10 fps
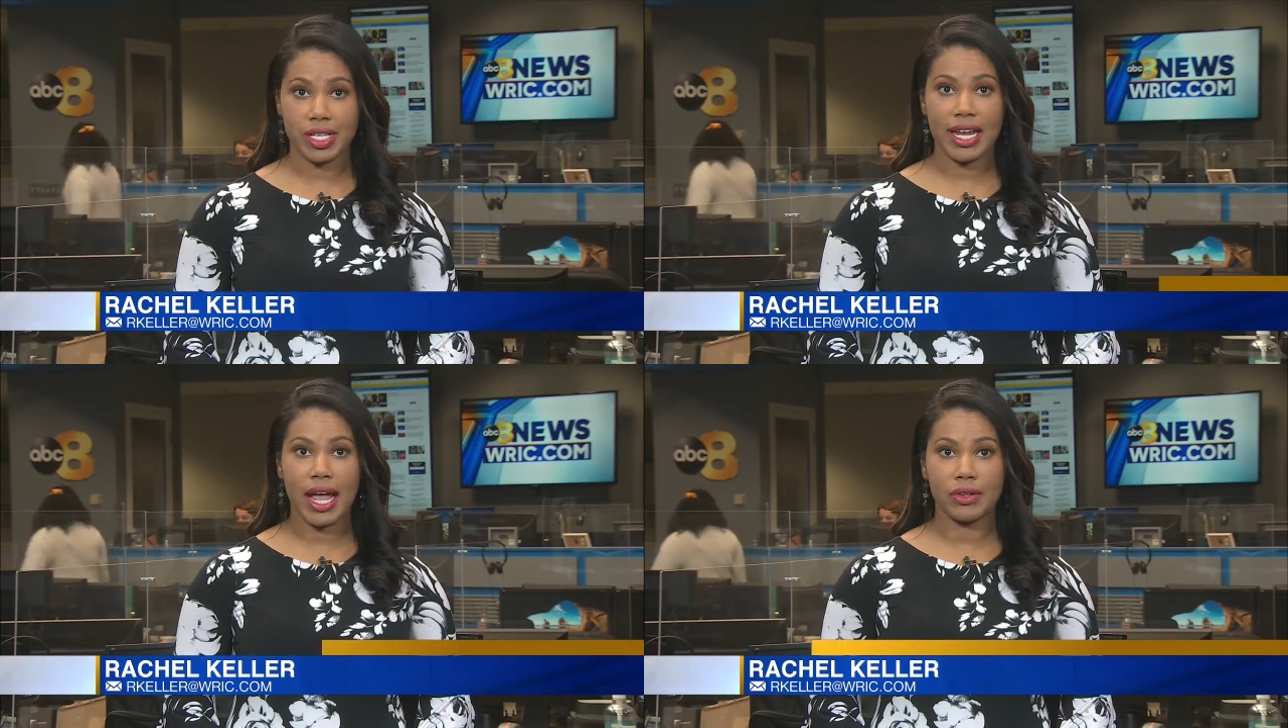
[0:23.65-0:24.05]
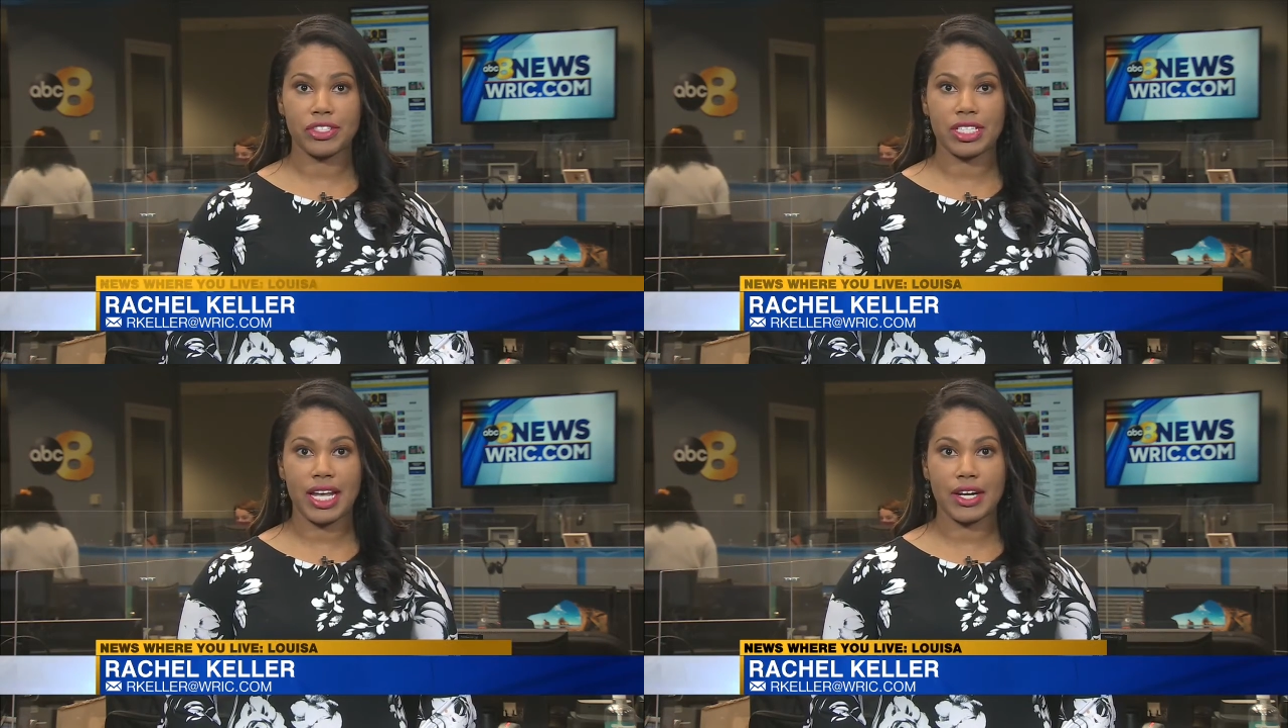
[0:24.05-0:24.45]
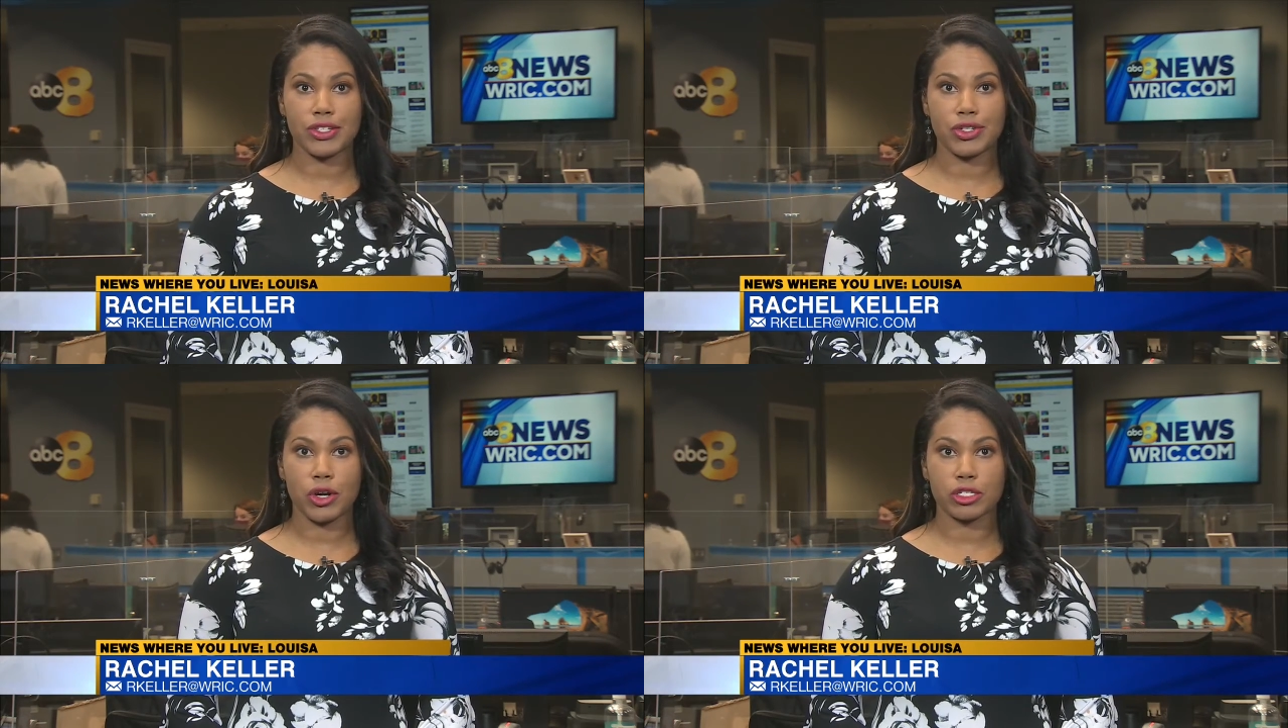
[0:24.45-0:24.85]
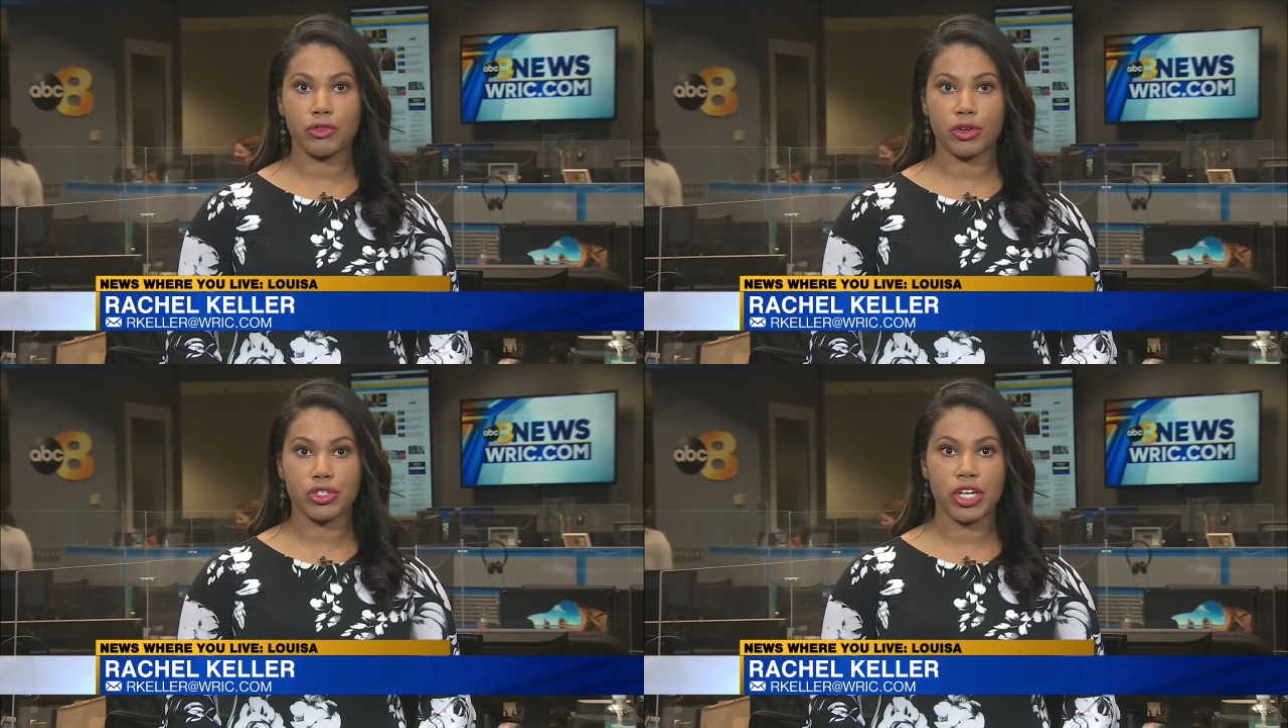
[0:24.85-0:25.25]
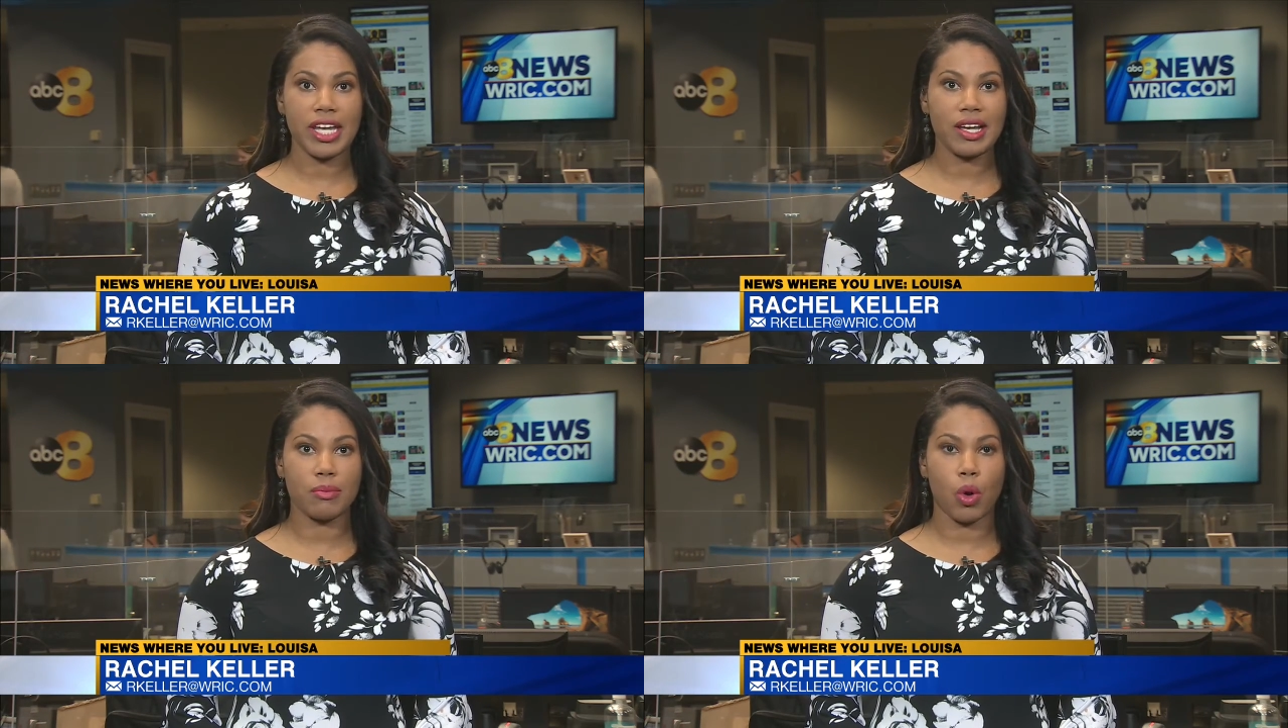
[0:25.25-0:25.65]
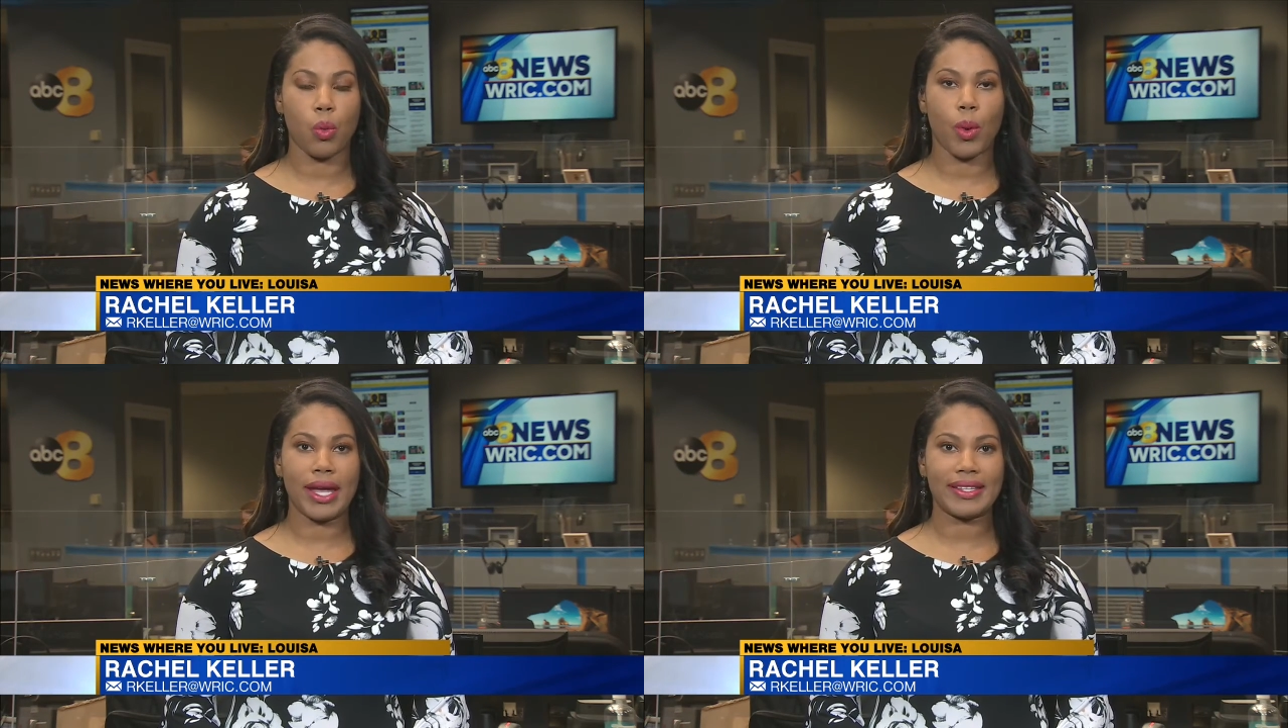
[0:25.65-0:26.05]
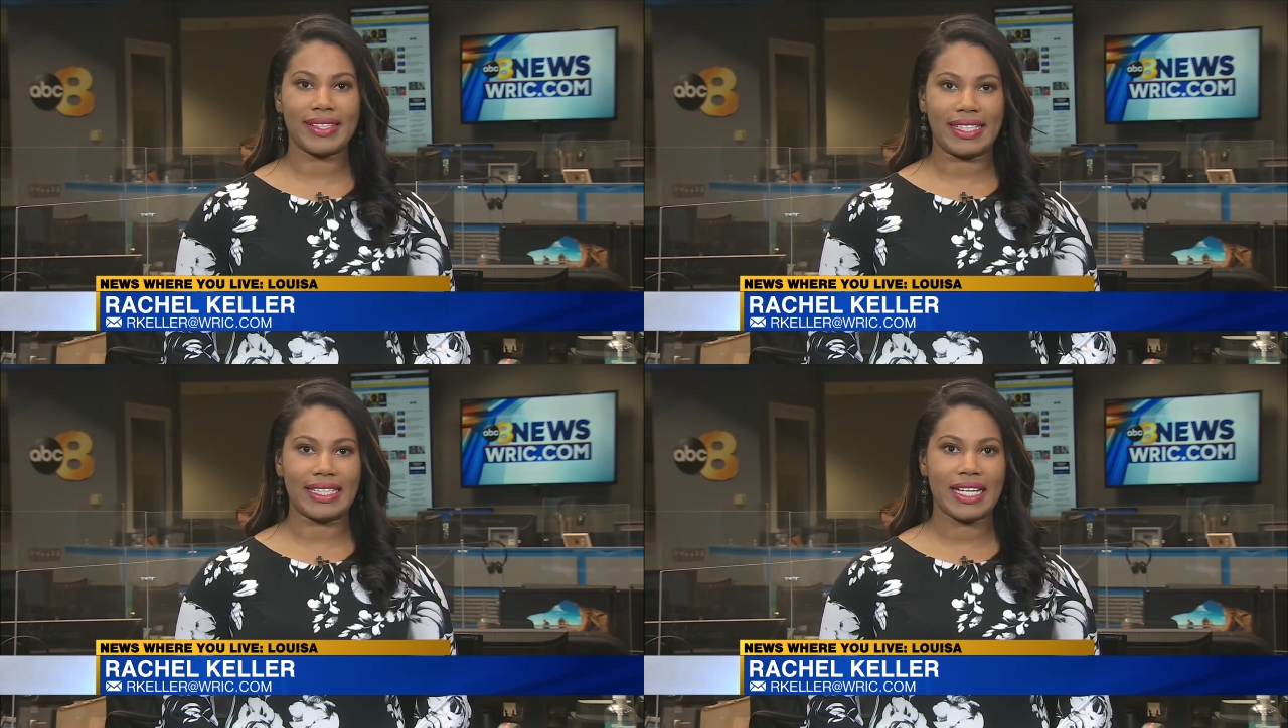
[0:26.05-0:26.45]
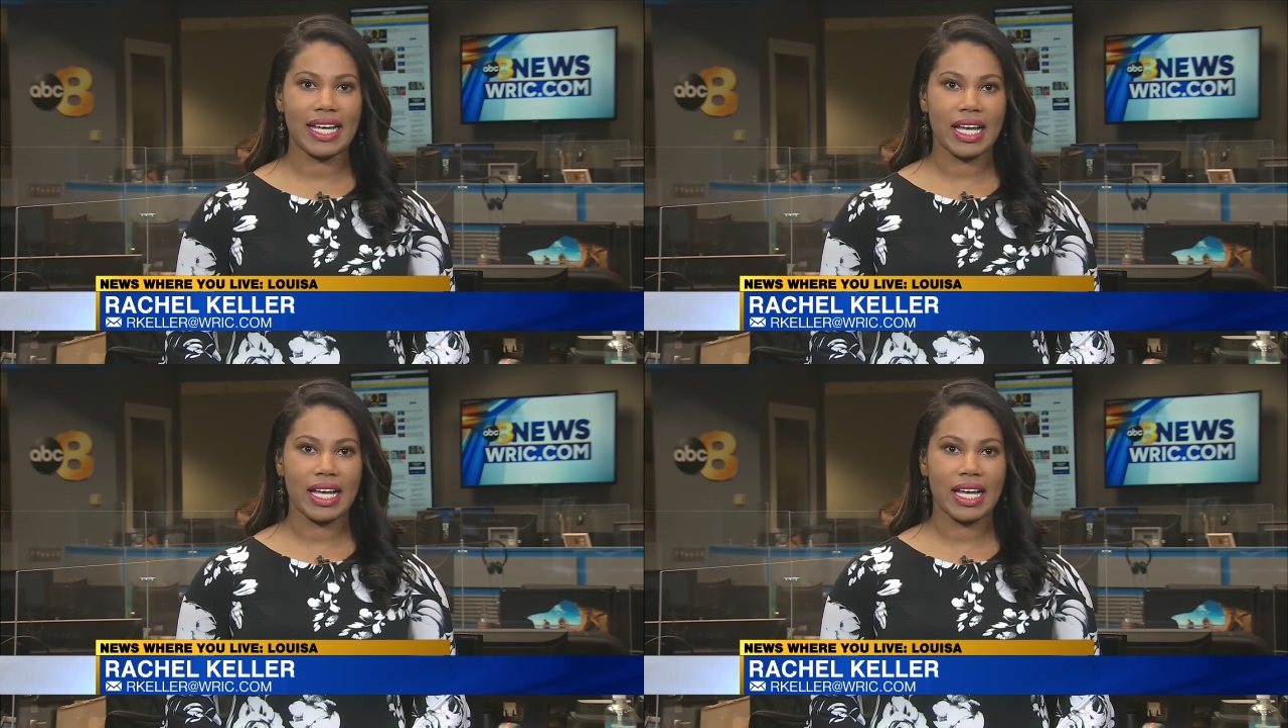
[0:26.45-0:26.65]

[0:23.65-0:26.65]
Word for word: head out today to search for Jacob Whaley